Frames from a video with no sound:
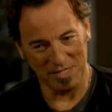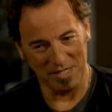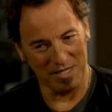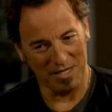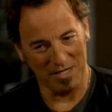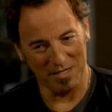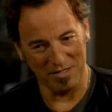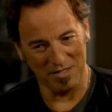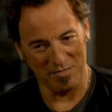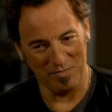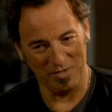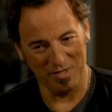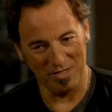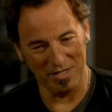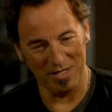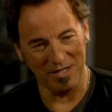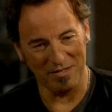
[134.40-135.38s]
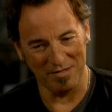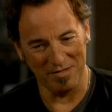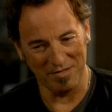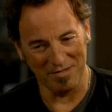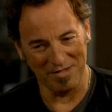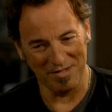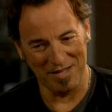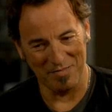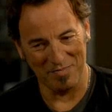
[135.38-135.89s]
I cannot speak. Anything
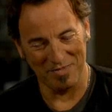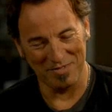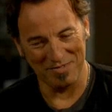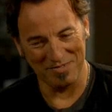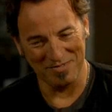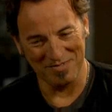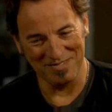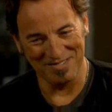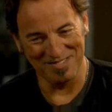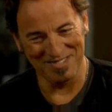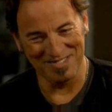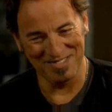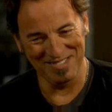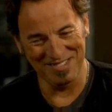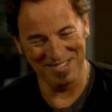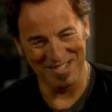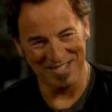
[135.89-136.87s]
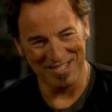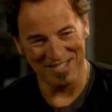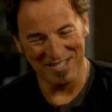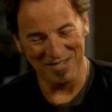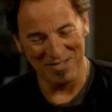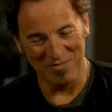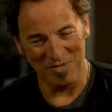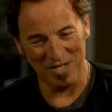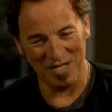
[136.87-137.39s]
could happen.
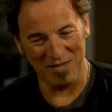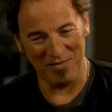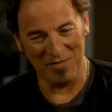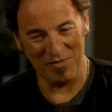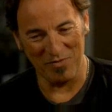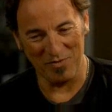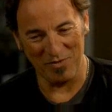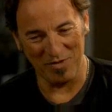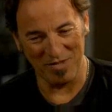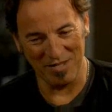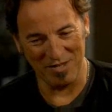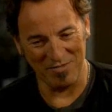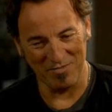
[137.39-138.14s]
We could have a very,